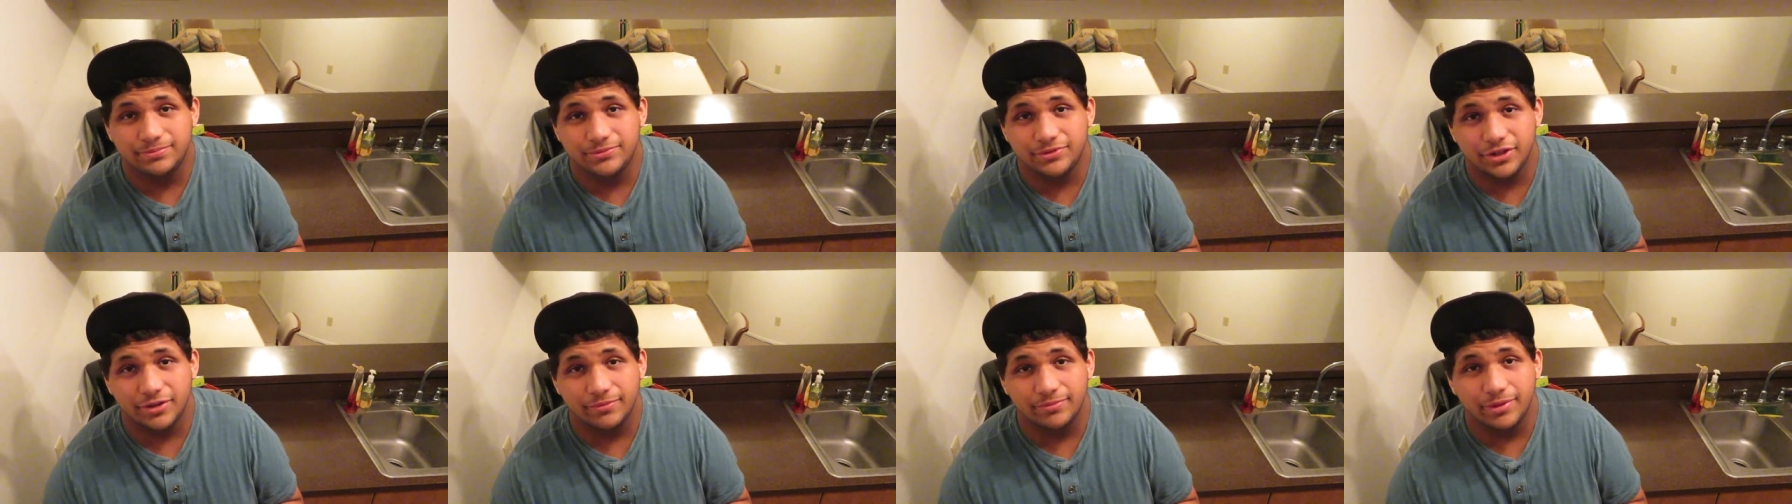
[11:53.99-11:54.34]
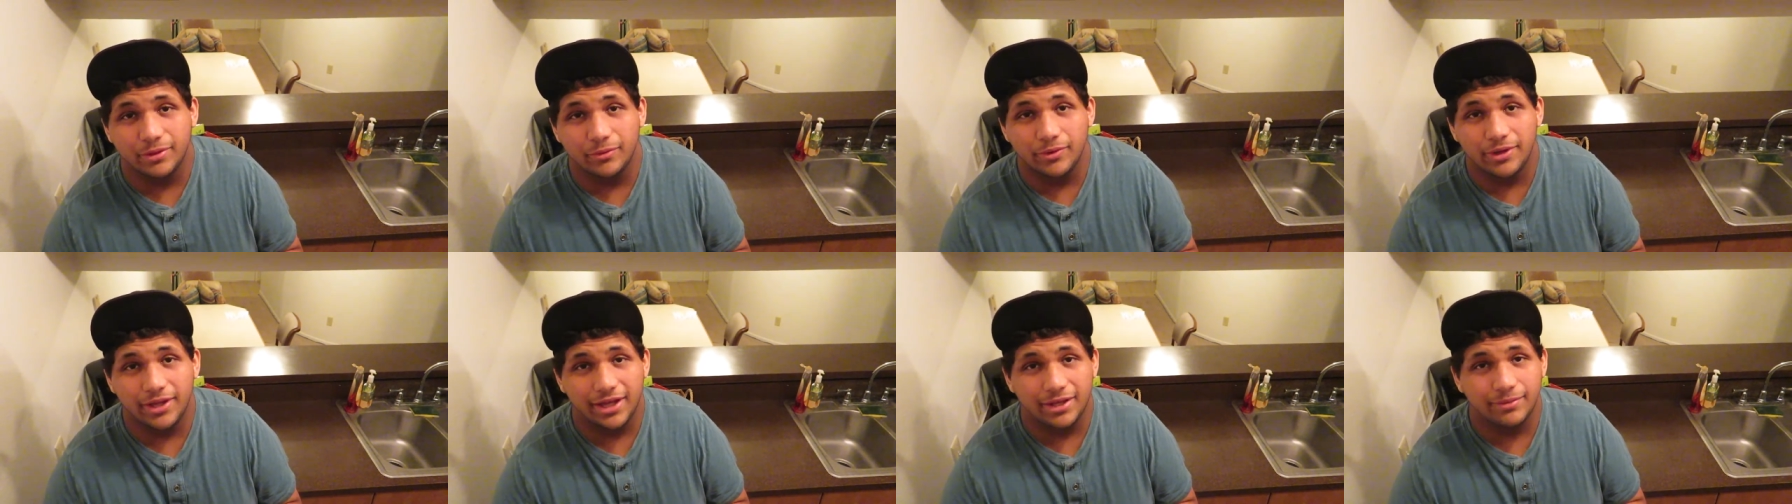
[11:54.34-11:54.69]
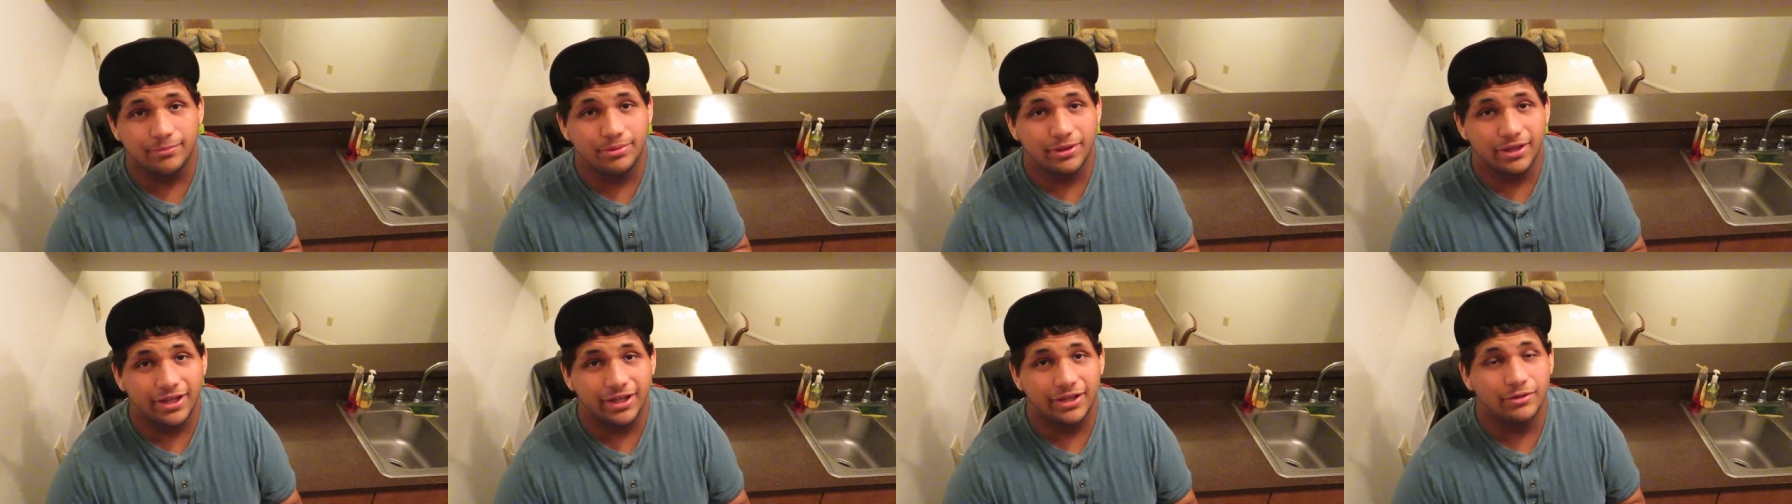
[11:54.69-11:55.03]
trip that we had
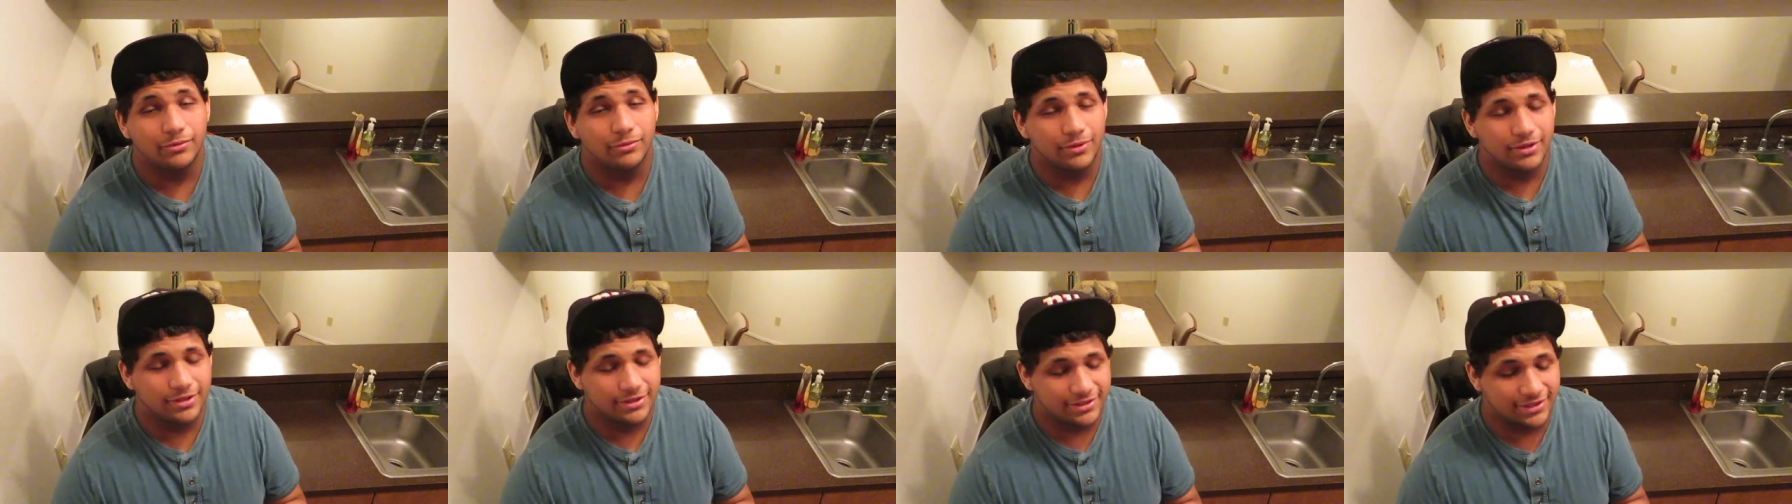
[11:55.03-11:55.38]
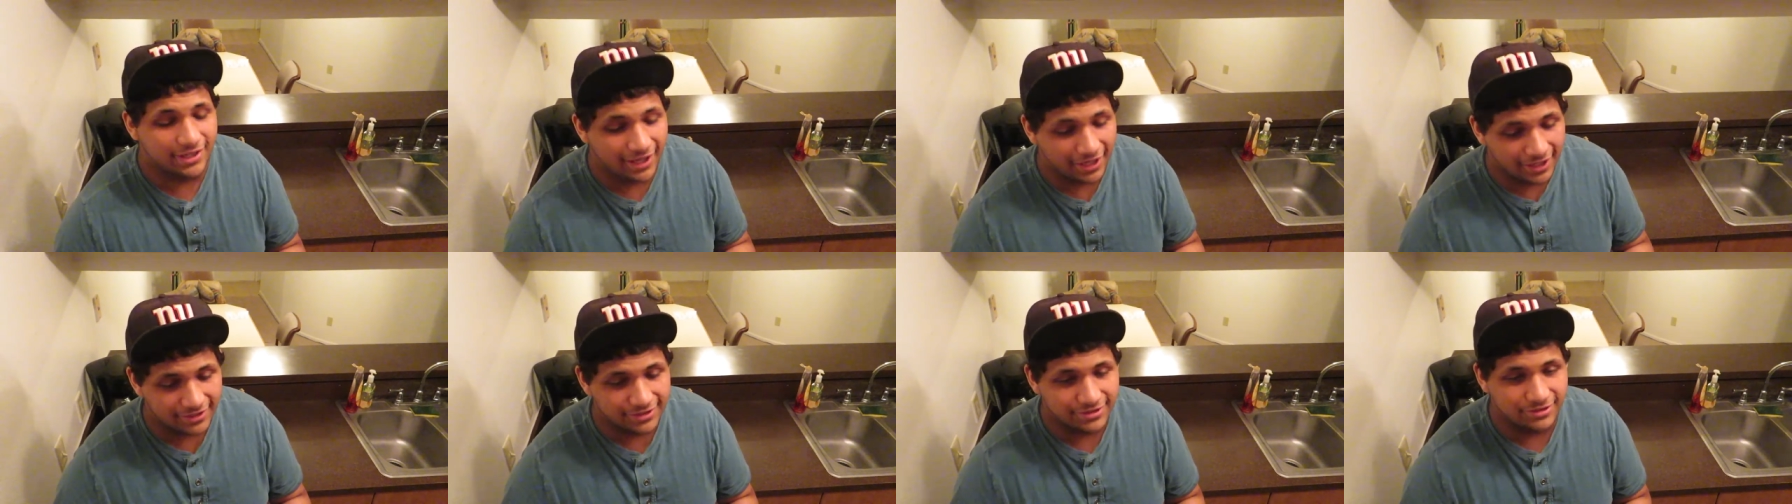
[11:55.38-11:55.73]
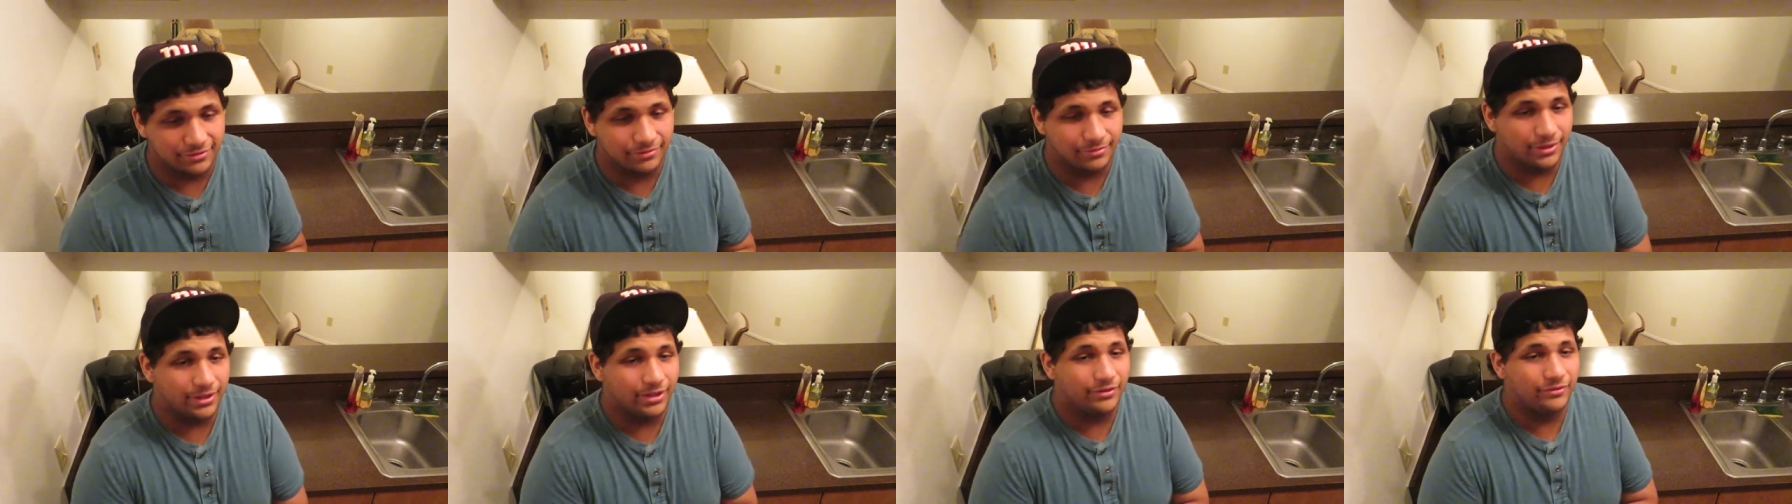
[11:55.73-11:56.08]
planned was
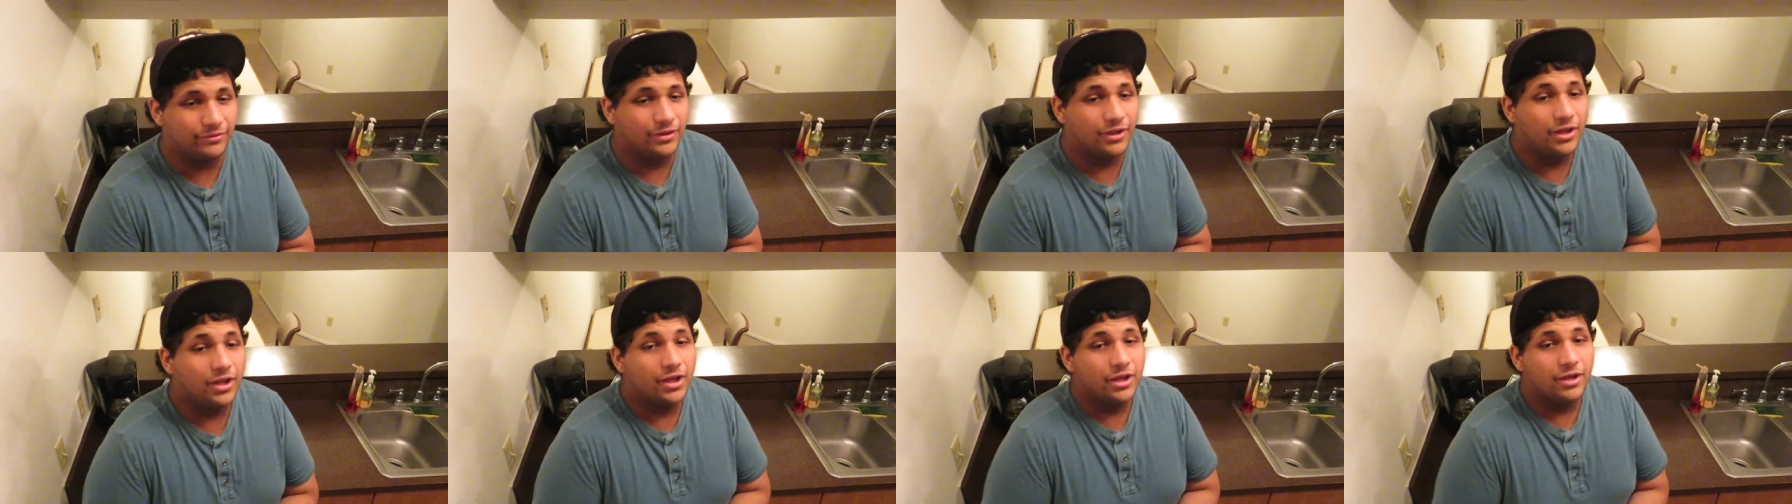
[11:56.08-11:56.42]
canceled but